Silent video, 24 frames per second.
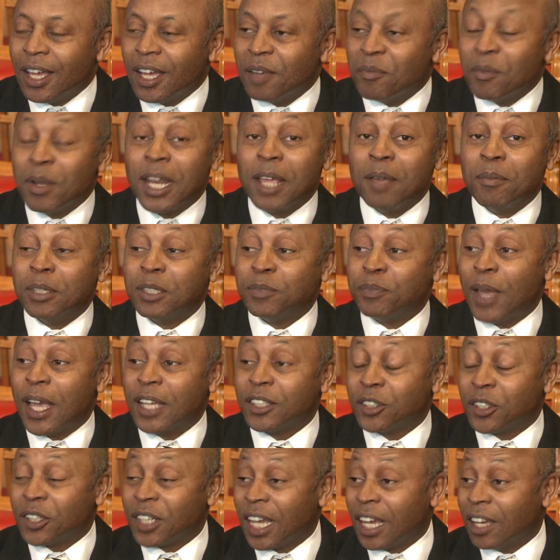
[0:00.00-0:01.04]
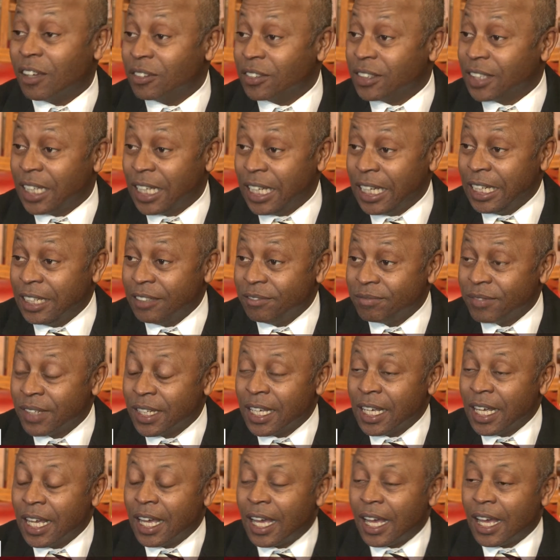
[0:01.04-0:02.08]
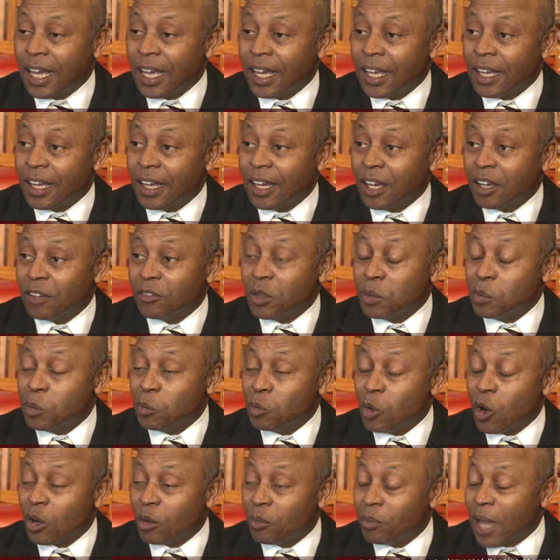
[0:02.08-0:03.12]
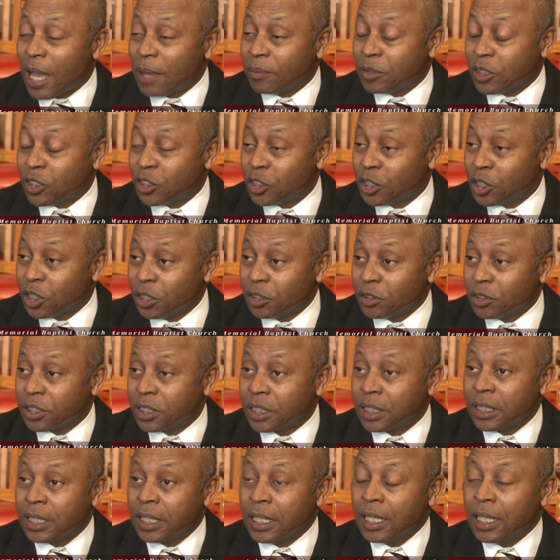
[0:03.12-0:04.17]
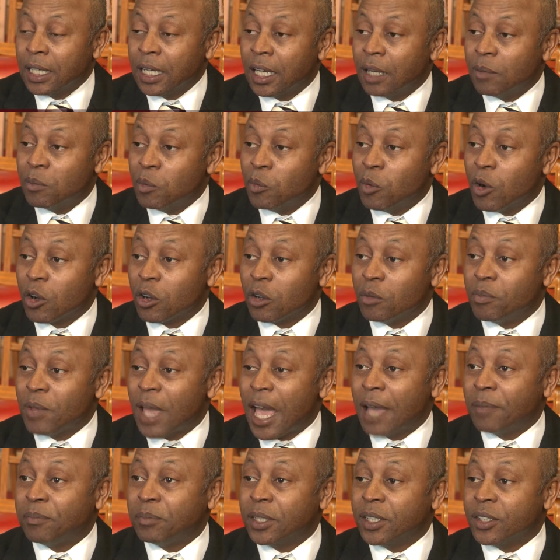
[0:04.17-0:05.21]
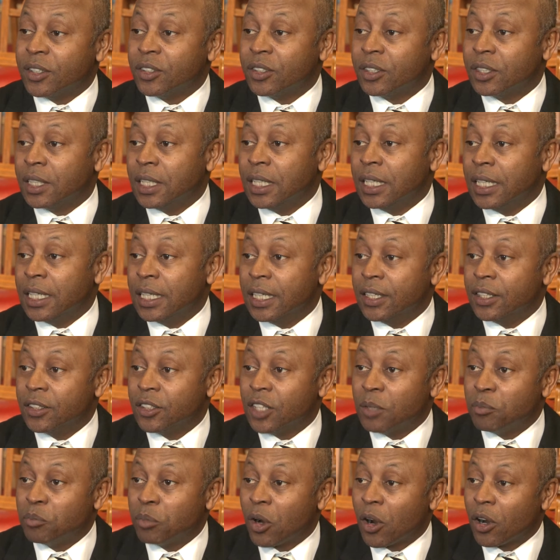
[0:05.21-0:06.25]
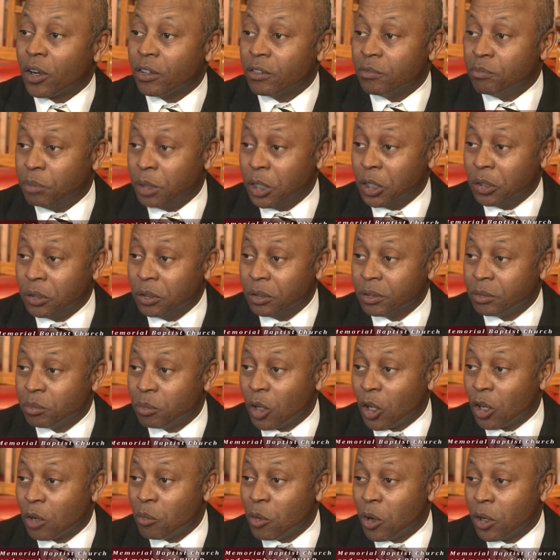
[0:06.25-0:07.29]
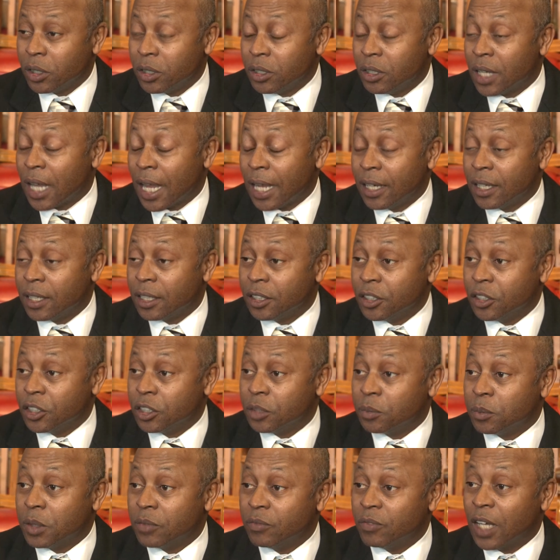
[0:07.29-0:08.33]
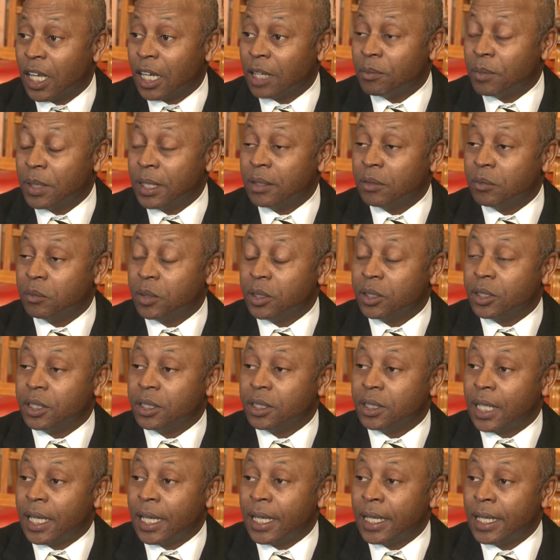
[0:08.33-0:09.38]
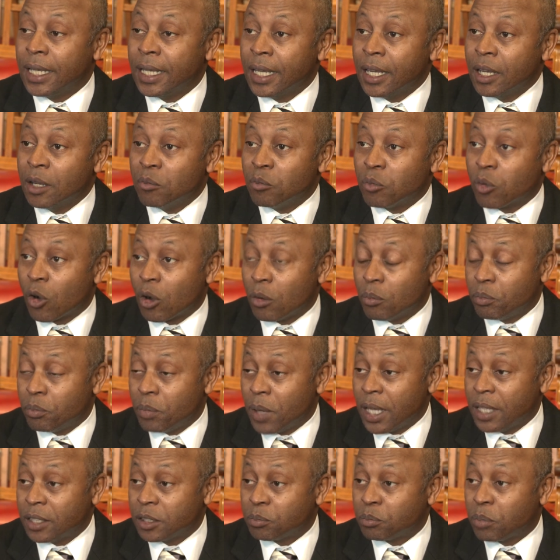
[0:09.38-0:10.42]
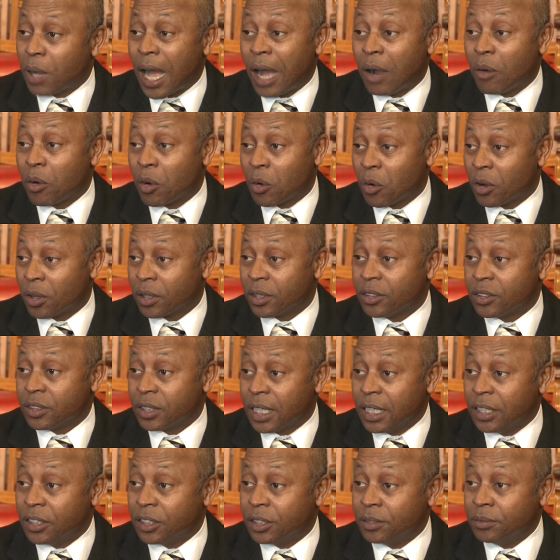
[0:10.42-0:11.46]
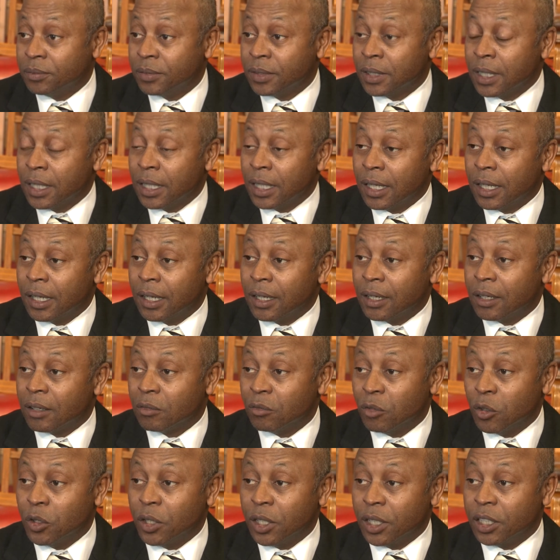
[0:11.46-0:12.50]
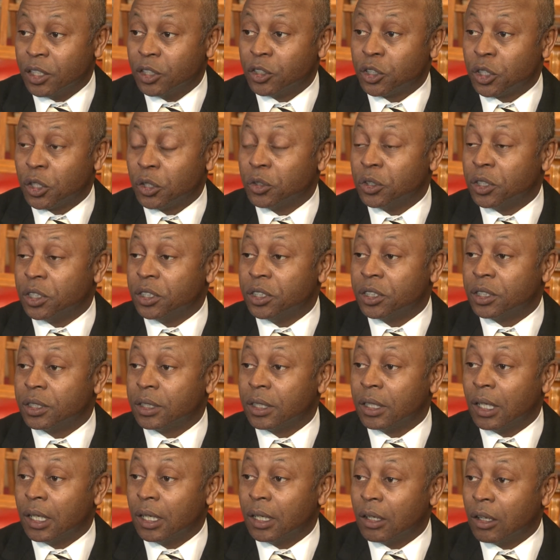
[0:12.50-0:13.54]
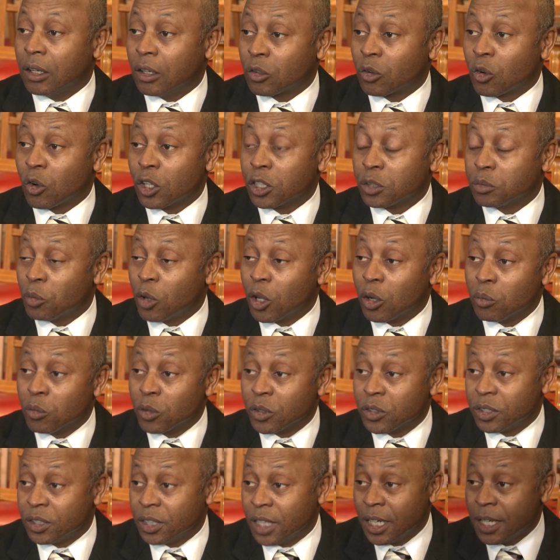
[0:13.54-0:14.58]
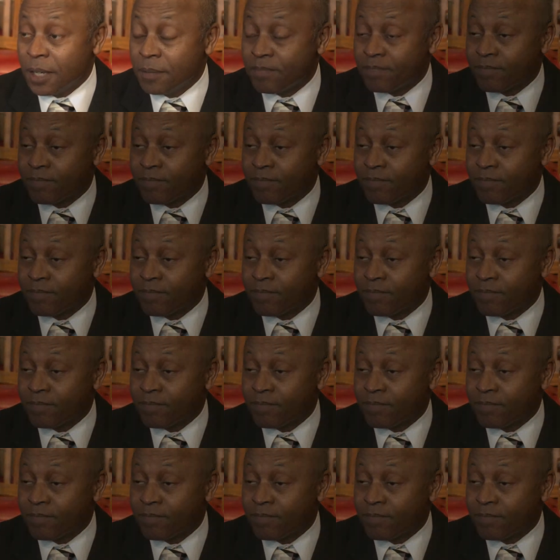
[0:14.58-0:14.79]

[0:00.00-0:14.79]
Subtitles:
My name is Pastor Calvin Keene of the Memorial Baptist Church. Memorial Baptist is a part of BUILD, Baltimore United Leadership Development, which is a broad-based power organization rooted in churches across Baltimore City.